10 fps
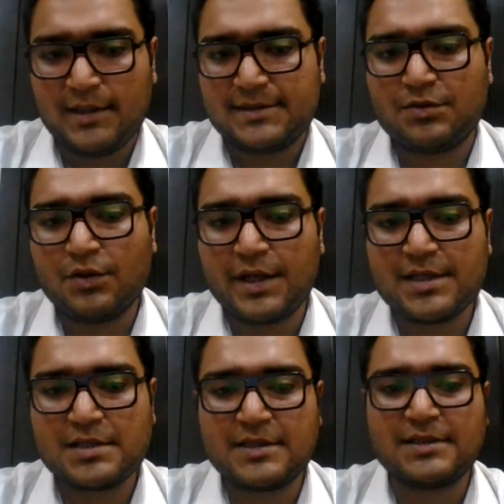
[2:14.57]

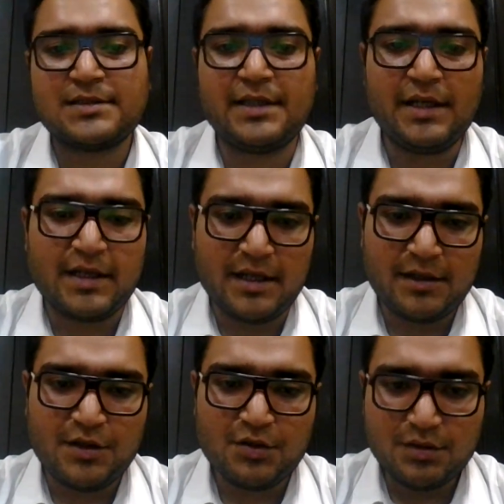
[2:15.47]
location as a seat,
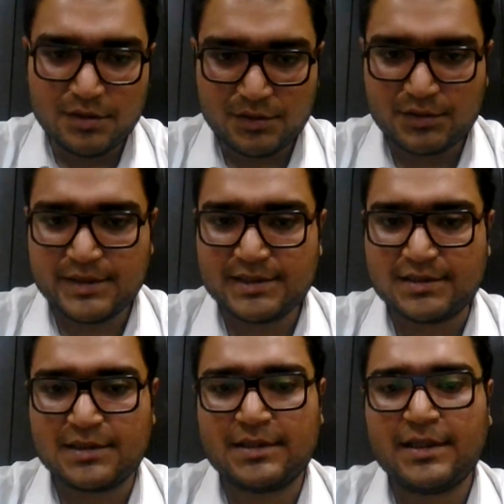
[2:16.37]
and due to
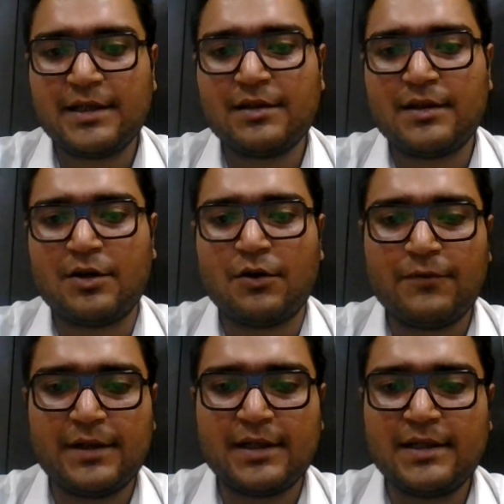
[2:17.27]
this there is
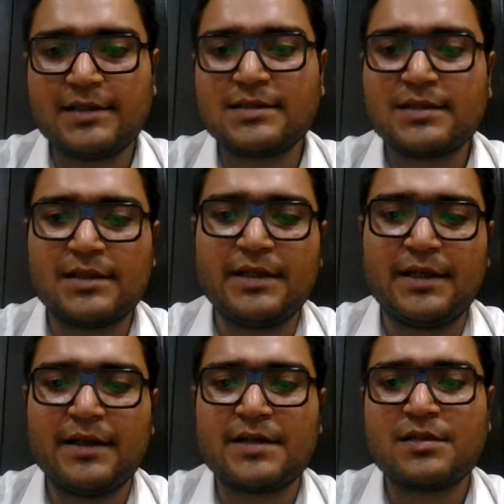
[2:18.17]
often unnecessary
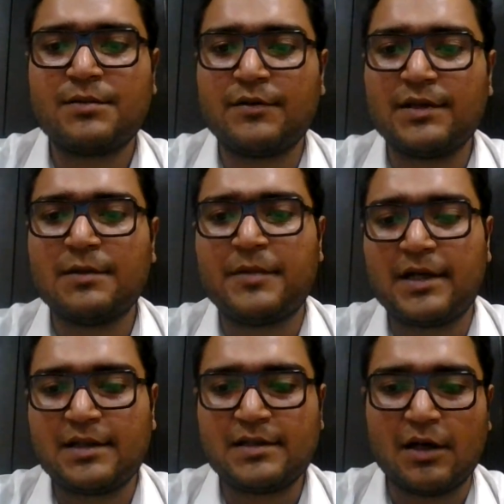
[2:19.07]
litigation between the parties.